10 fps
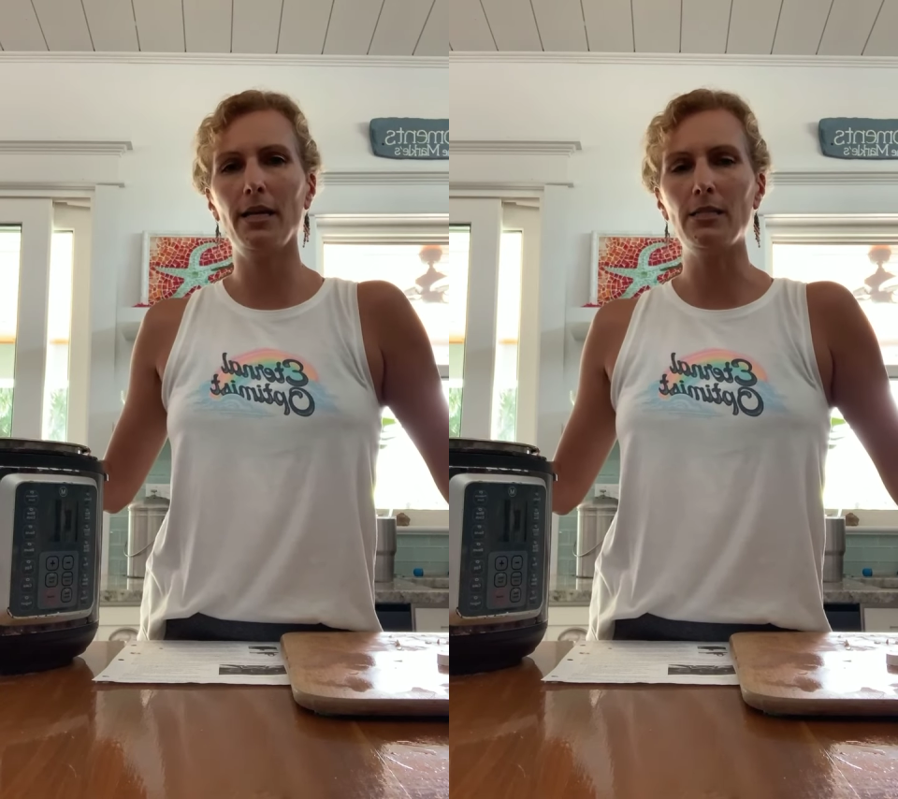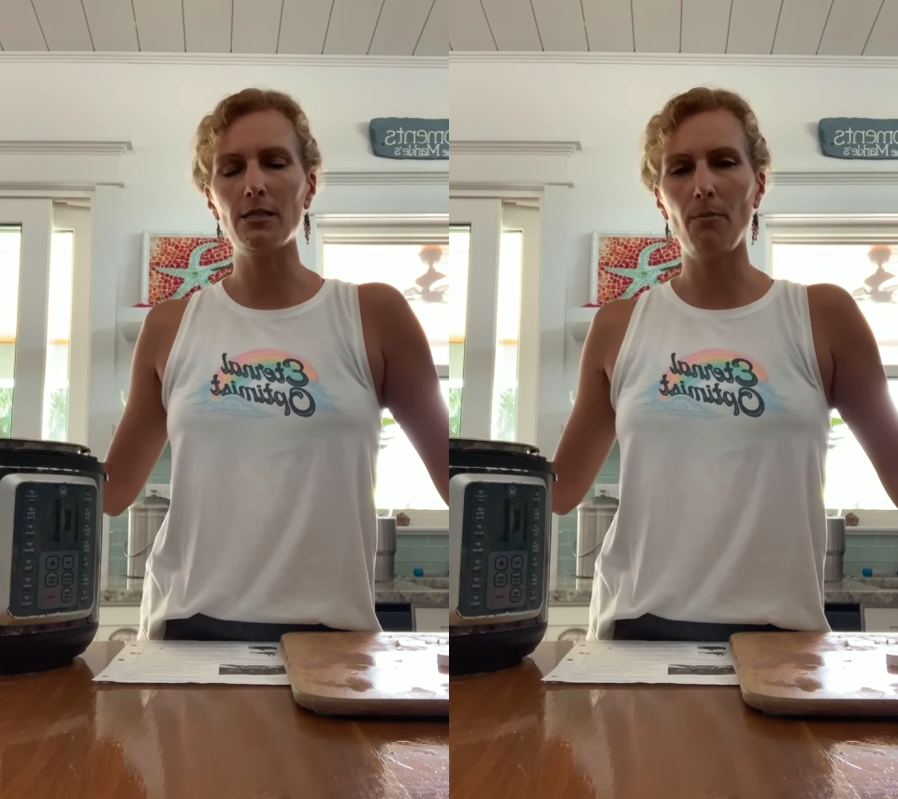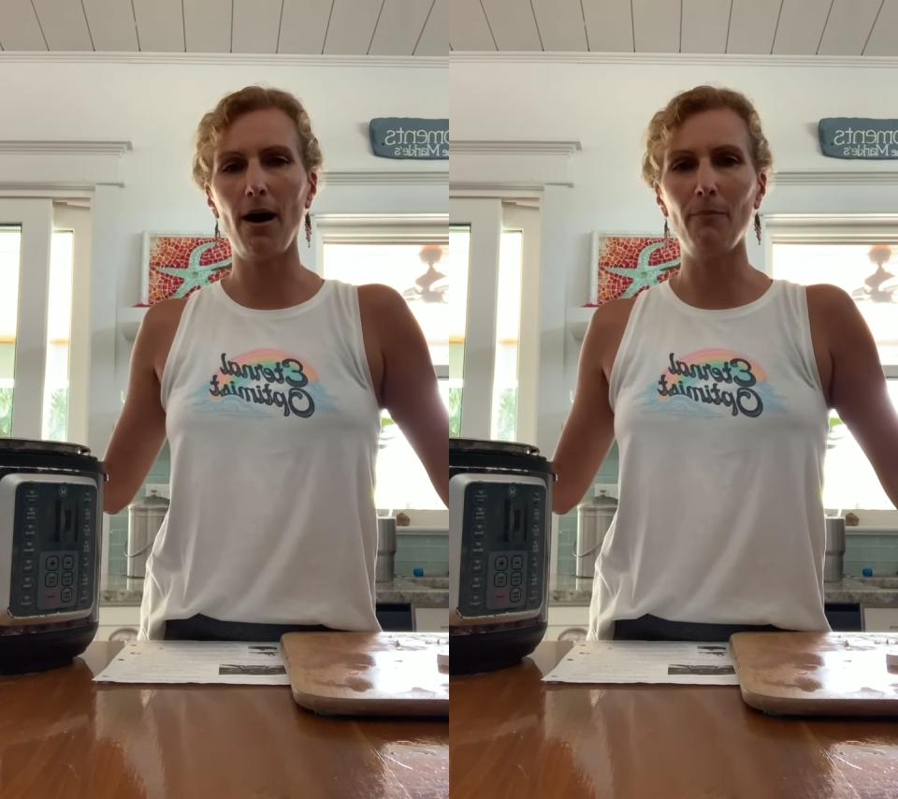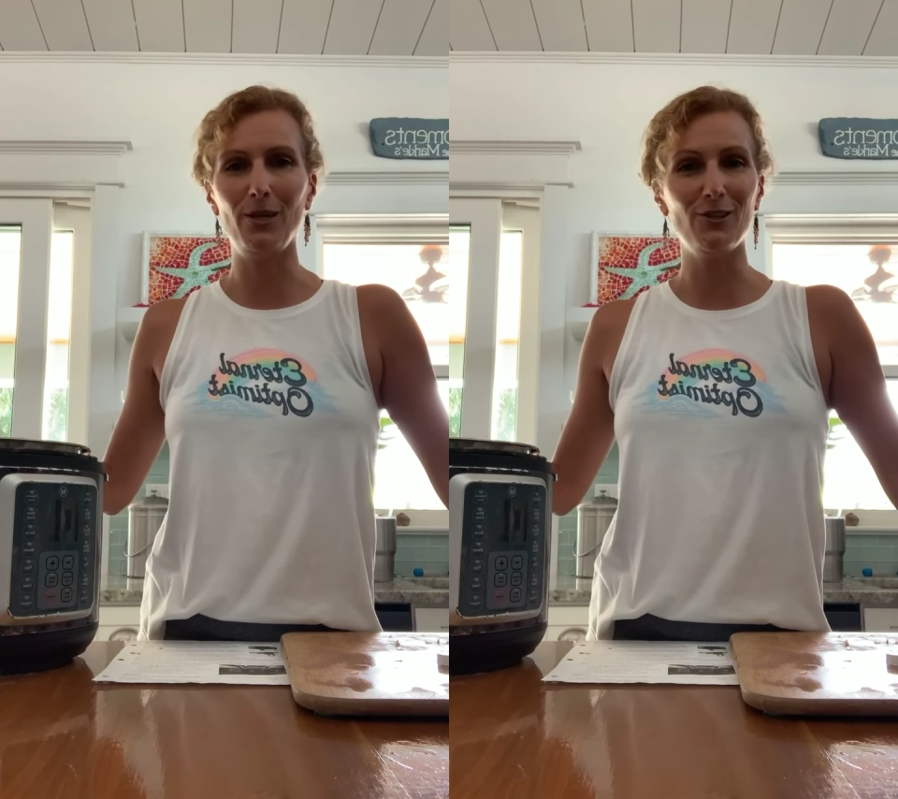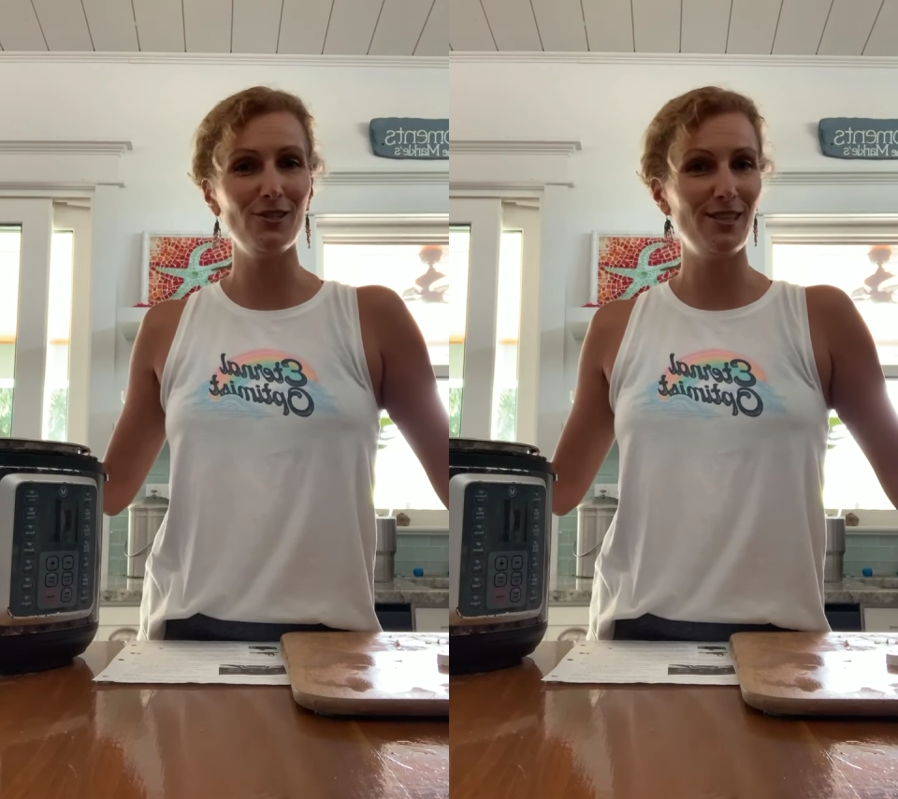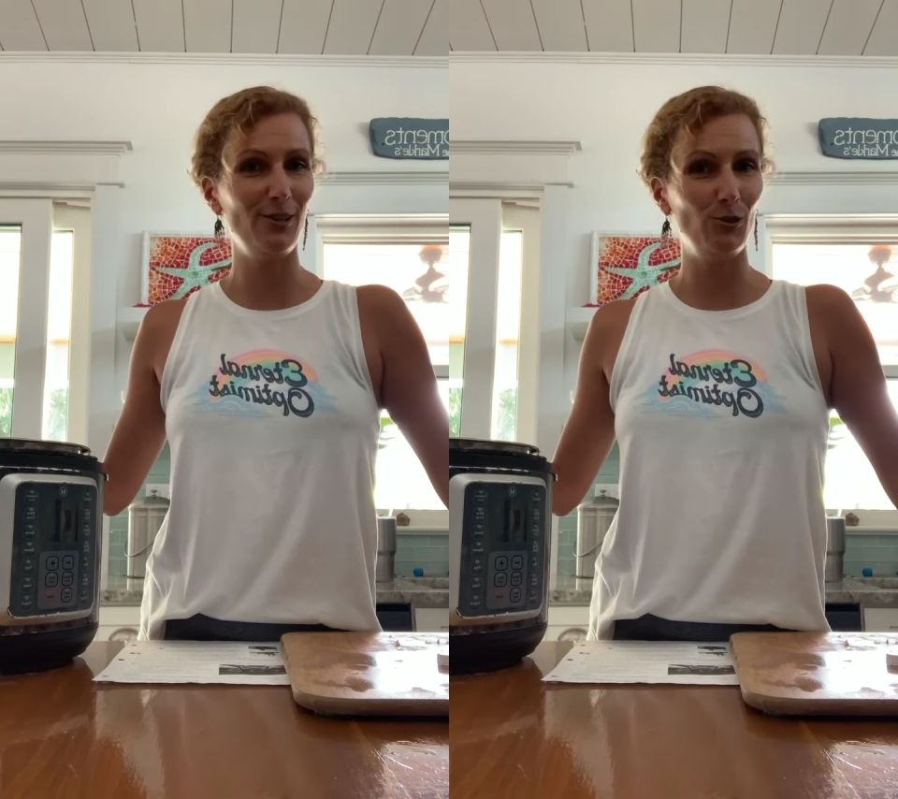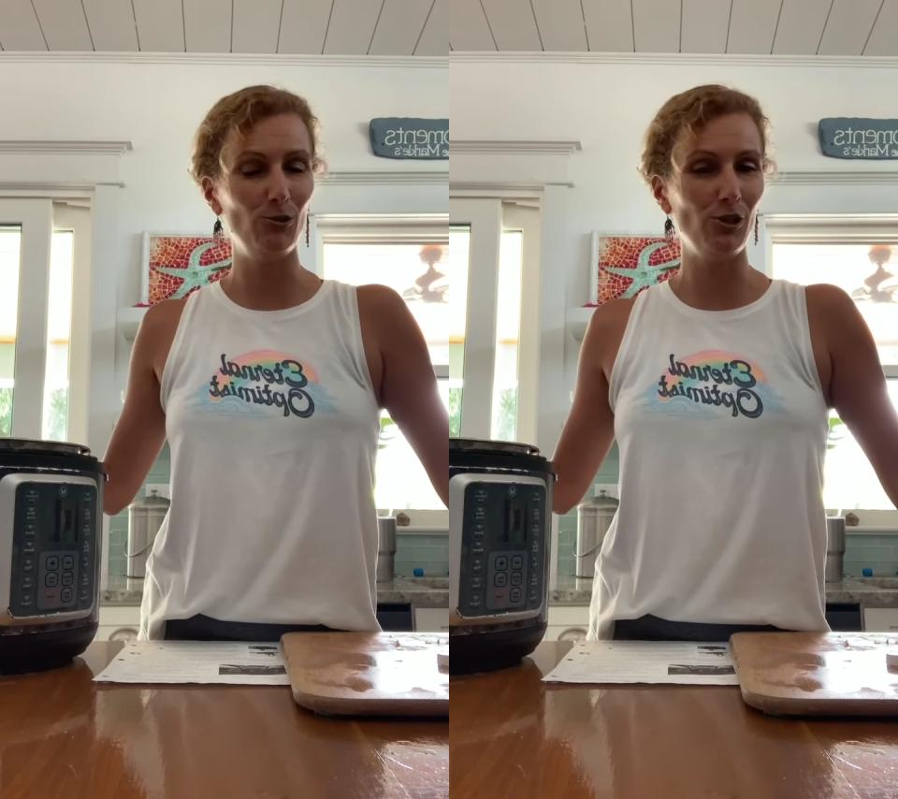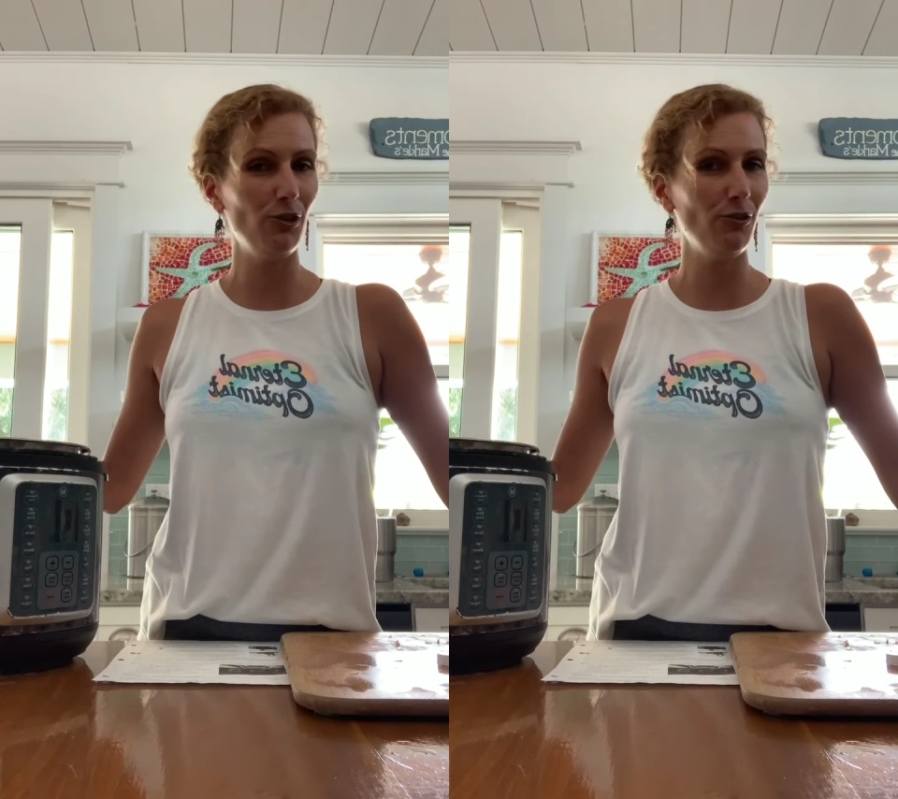Instapot meals that you
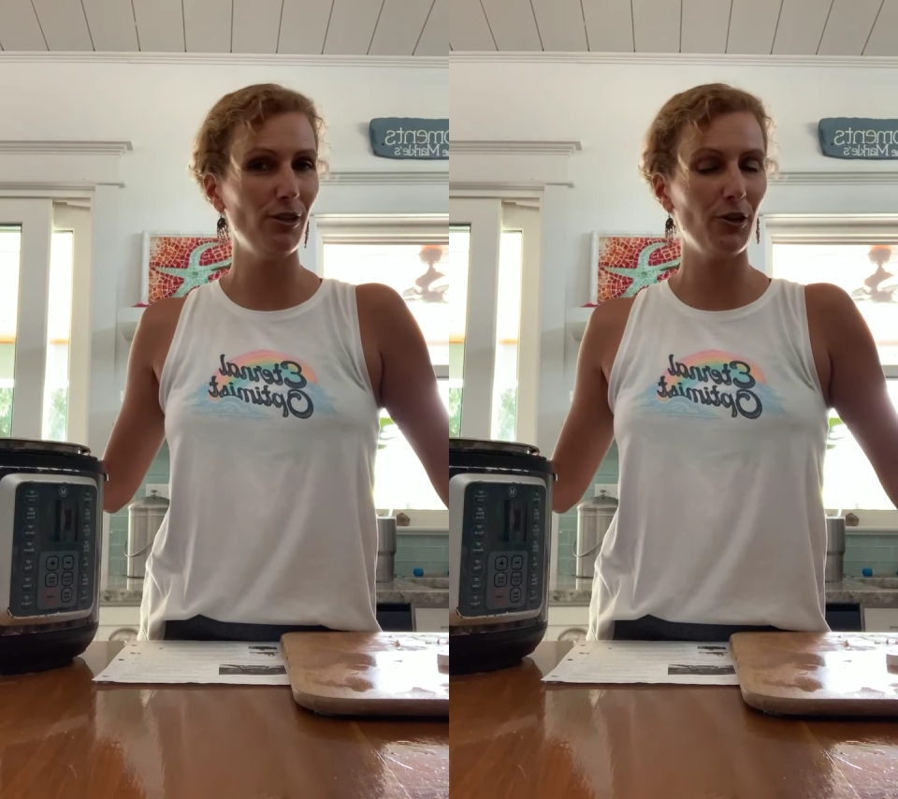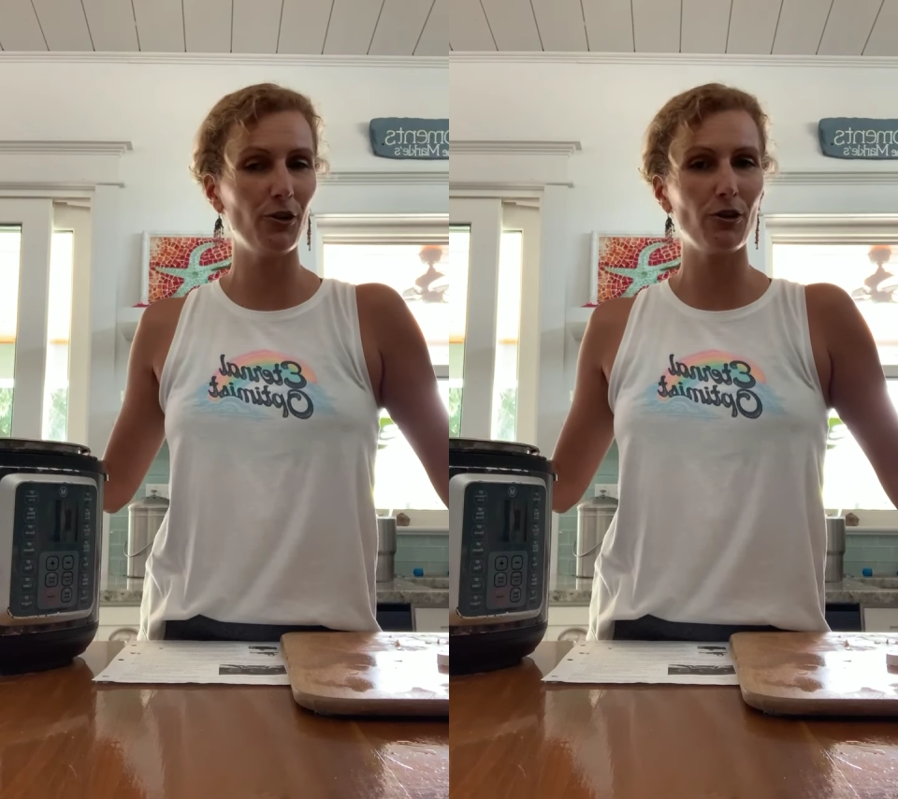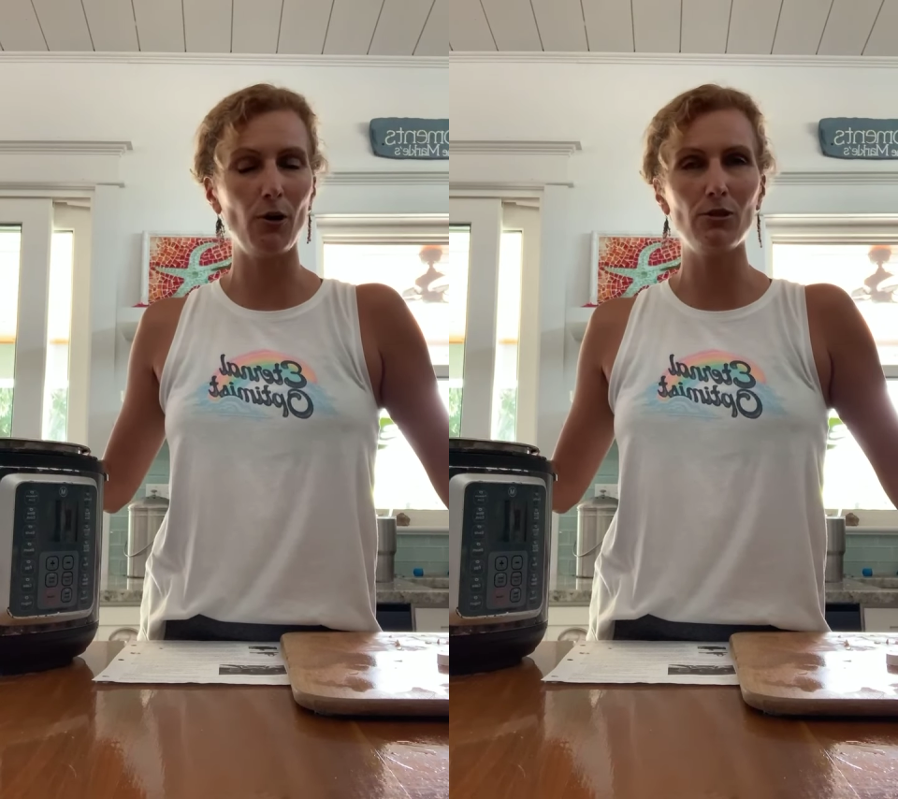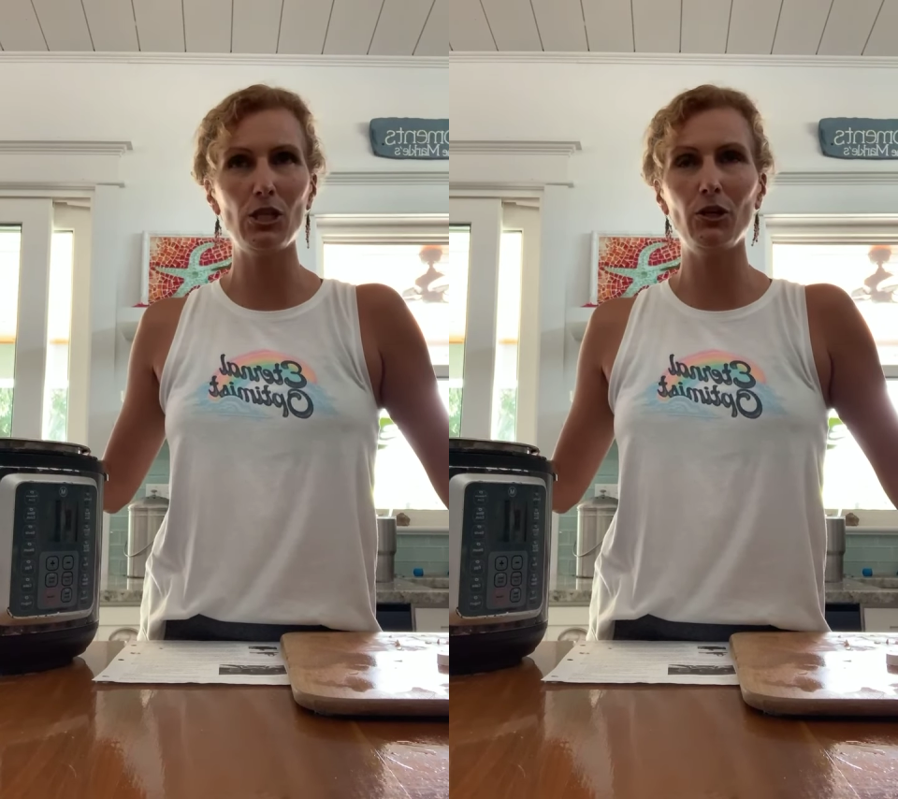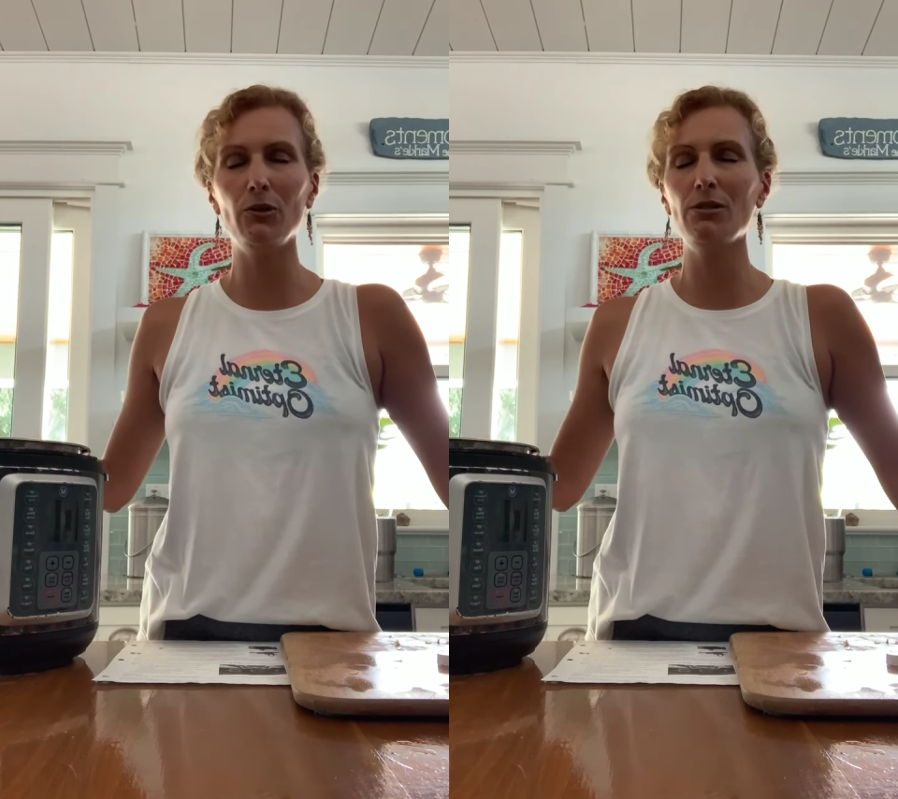do that are your go-to.